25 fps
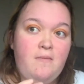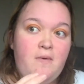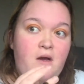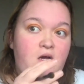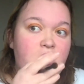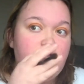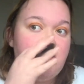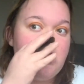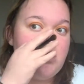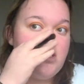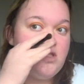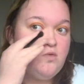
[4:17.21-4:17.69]
I
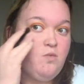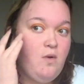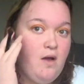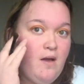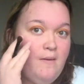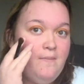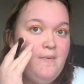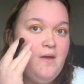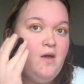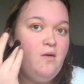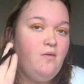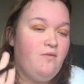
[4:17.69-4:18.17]
can just
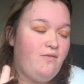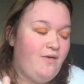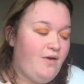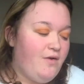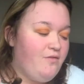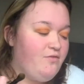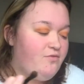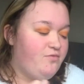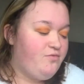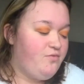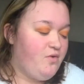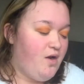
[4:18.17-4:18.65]
swipe it
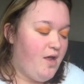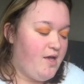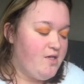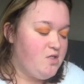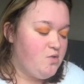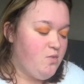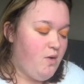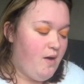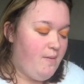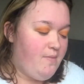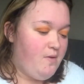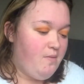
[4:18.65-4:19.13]
without, like,
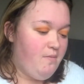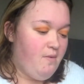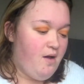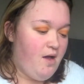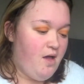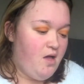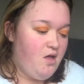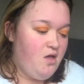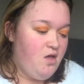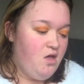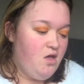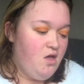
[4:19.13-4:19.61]
swiping
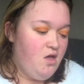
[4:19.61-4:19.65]
my